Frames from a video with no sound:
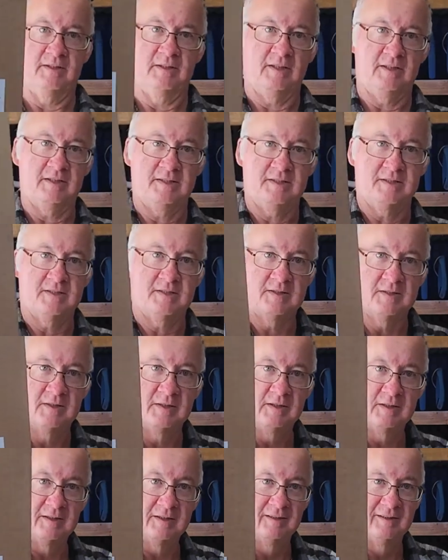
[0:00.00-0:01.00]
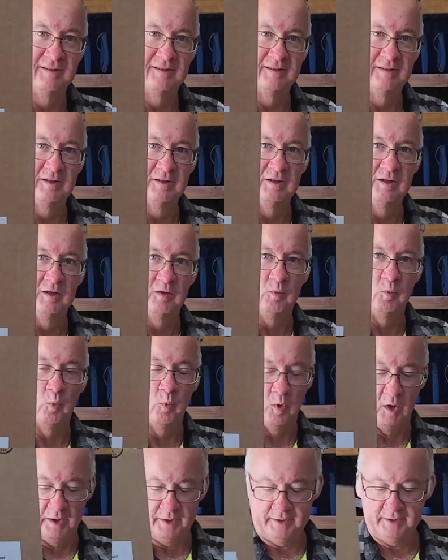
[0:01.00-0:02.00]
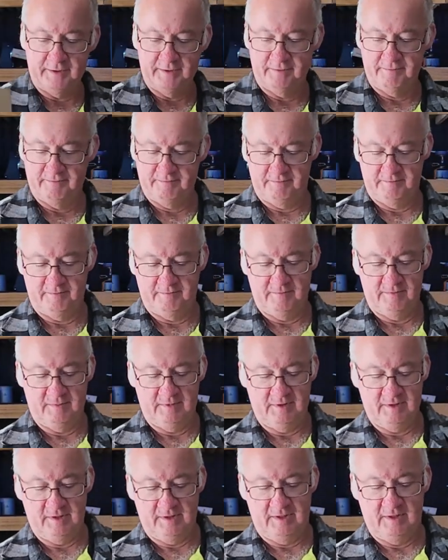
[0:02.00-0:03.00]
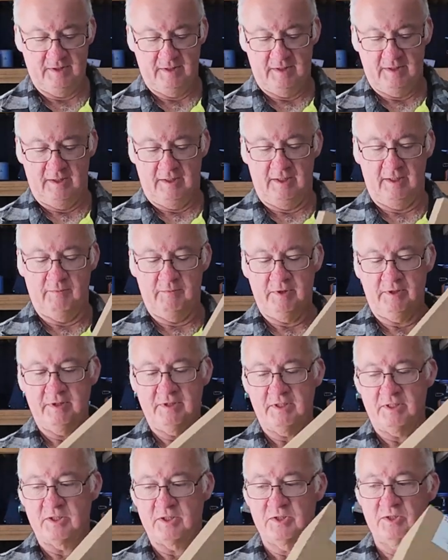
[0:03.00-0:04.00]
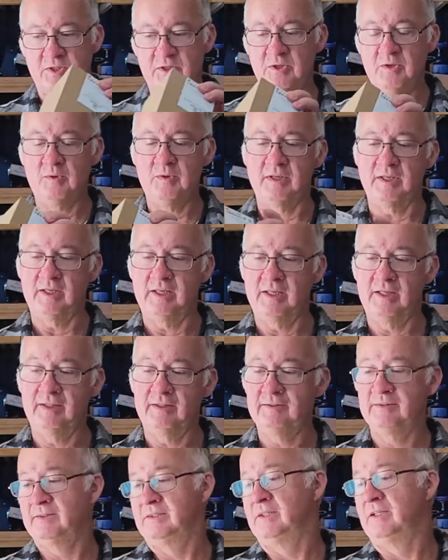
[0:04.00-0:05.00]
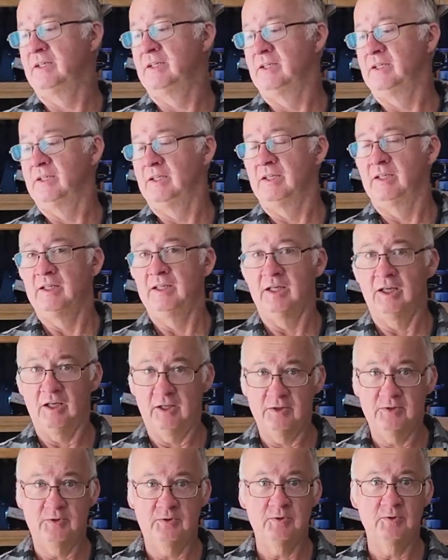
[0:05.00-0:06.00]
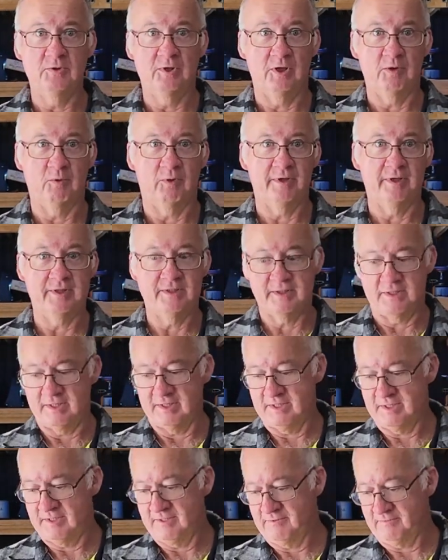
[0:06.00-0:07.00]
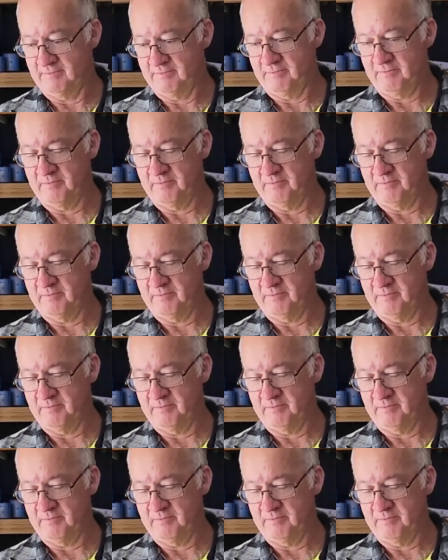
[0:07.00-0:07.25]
That's one, and because there's 2 in here, I do know what this is.